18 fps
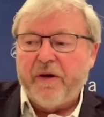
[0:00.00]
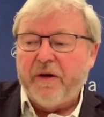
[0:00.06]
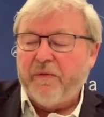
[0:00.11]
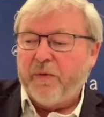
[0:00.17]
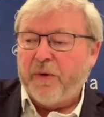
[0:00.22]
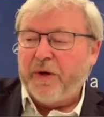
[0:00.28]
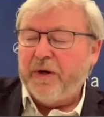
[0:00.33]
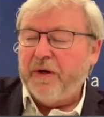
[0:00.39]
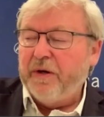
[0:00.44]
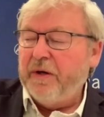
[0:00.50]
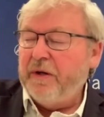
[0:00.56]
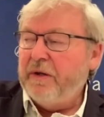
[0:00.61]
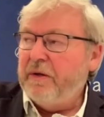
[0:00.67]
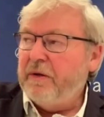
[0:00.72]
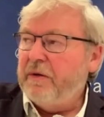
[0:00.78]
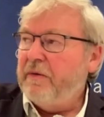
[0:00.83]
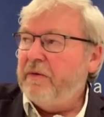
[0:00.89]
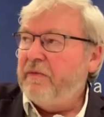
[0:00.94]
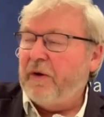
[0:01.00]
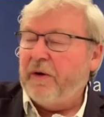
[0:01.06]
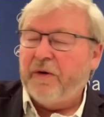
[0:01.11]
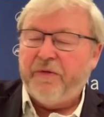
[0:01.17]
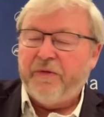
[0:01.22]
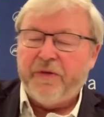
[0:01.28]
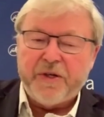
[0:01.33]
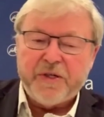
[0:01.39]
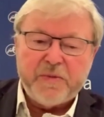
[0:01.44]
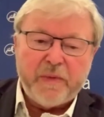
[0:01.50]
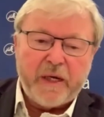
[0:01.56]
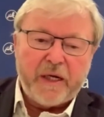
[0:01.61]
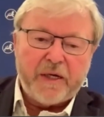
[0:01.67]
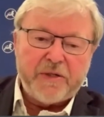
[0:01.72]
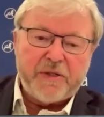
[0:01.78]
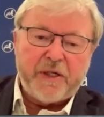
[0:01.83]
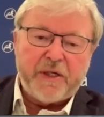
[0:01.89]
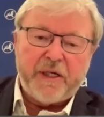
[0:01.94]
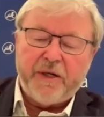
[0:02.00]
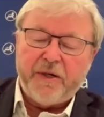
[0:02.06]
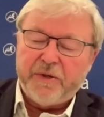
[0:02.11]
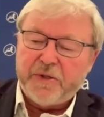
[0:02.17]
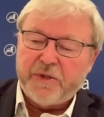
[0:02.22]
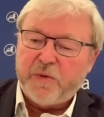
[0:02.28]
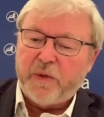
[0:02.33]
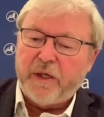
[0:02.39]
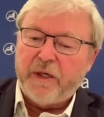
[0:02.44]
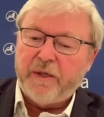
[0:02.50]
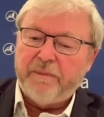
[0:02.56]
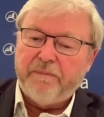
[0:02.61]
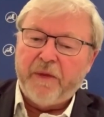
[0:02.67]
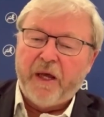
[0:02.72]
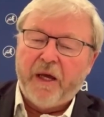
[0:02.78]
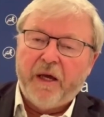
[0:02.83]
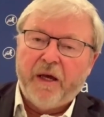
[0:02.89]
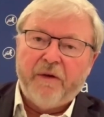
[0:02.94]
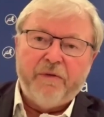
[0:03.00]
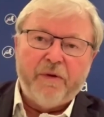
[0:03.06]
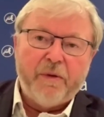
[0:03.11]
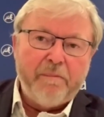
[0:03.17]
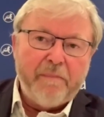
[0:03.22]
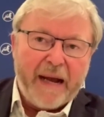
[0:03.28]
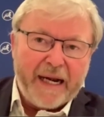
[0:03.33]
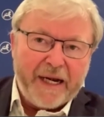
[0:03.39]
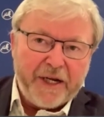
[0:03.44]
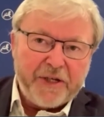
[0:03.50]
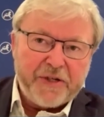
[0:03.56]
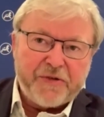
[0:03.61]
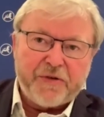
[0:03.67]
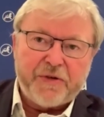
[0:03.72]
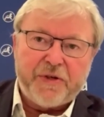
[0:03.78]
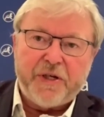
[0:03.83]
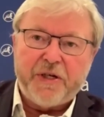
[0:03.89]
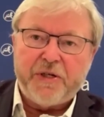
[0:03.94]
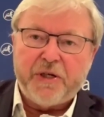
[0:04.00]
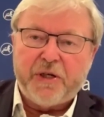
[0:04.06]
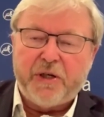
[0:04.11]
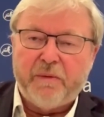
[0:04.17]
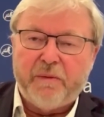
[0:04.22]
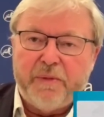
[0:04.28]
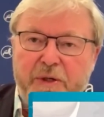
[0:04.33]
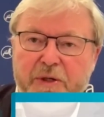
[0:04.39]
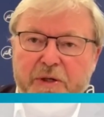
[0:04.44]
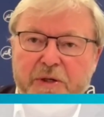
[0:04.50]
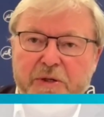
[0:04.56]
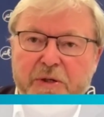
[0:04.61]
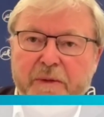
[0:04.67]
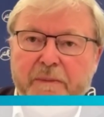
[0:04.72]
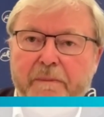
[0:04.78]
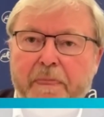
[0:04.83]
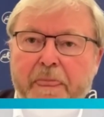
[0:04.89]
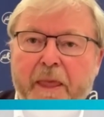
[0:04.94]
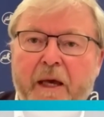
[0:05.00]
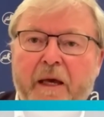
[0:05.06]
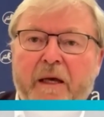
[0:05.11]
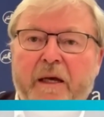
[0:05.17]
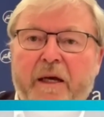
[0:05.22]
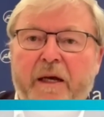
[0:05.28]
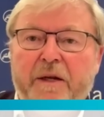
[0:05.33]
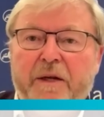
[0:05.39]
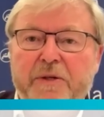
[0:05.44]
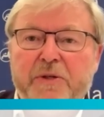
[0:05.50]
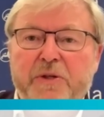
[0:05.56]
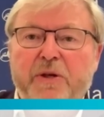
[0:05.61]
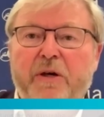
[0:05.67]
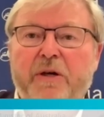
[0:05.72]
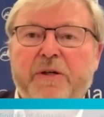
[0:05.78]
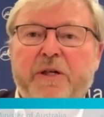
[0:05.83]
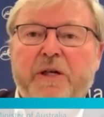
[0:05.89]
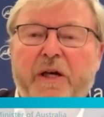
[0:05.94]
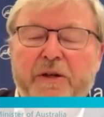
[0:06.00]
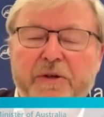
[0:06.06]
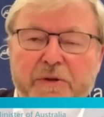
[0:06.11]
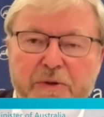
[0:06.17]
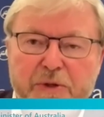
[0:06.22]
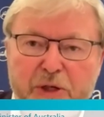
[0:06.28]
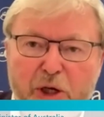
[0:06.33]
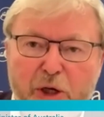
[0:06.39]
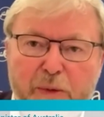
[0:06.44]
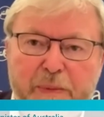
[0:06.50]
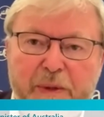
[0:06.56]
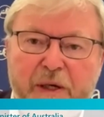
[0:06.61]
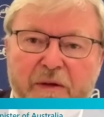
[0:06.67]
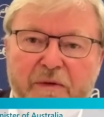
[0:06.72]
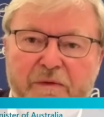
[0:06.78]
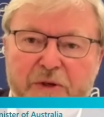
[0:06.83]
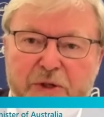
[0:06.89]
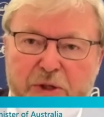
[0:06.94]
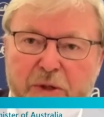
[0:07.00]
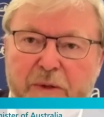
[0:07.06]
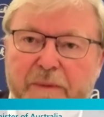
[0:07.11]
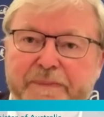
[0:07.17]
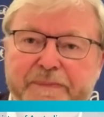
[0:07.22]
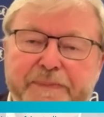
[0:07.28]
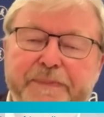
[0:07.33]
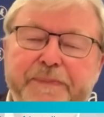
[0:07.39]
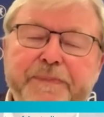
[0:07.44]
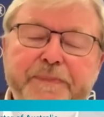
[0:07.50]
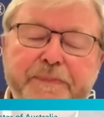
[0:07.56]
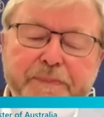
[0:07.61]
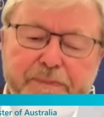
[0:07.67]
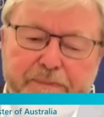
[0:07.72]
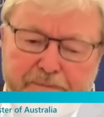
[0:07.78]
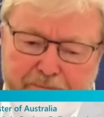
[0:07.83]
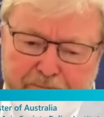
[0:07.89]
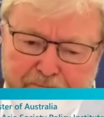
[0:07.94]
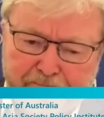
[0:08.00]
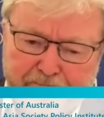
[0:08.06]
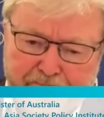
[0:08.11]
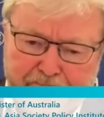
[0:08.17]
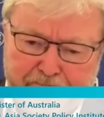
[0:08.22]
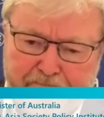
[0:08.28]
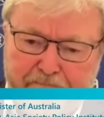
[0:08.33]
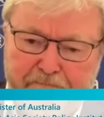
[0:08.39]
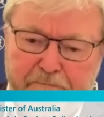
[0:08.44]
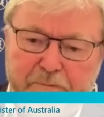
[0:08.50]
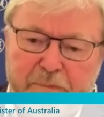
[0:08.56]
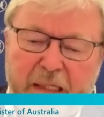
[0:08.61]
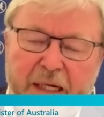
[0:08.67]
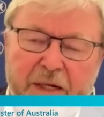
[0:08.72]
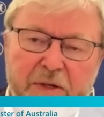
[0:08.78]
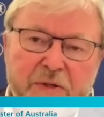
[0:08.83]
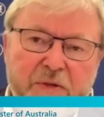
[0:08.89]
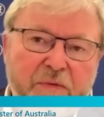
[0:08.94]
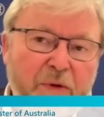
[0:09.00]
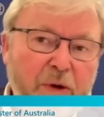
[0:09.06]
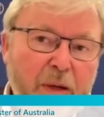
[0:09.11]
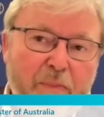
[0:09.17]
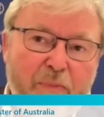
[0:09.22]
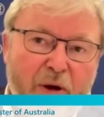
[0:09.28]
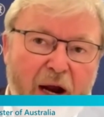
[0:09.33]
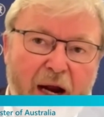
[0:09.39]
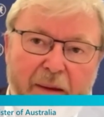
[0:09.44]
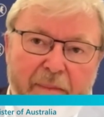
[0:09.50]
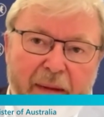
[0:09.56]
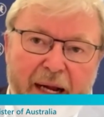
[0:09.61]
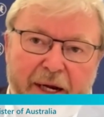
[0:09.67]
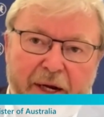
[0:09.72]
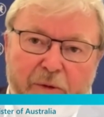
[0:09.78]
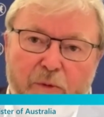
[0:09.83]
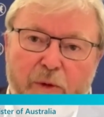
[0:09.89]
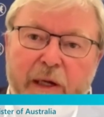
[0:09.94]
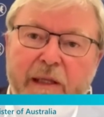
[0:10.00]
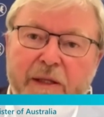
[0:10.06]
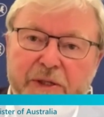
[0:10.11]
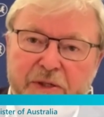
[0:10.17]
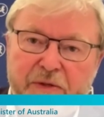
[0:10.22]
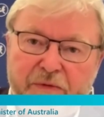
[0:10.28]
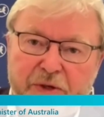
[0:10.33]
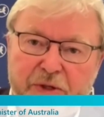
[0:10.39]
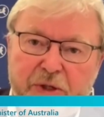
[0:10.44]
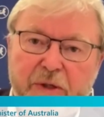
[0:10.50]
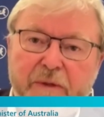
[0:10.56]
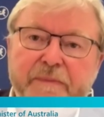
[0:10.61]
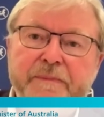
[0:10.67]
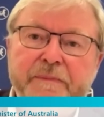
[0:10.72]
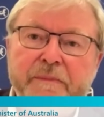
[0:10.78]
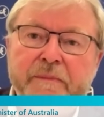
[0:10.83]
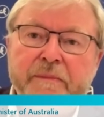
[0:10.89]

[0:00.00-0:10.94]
I've written in Foreign Affairs magazine and elsewhere for managed strategic competition, it is not a utopian vision. It is a very pragmatic, realist vision